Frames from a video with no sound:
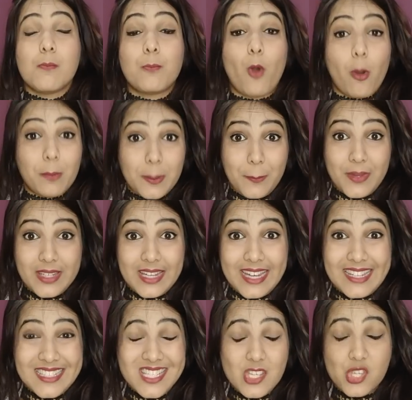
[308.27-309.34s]
bobby pin
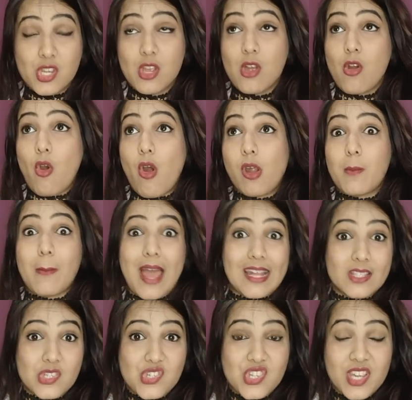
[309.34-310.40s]
heads or
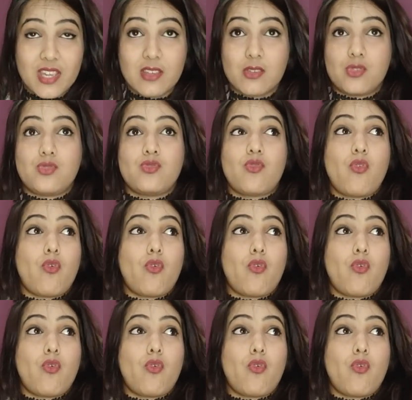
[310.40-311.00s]
matchsticks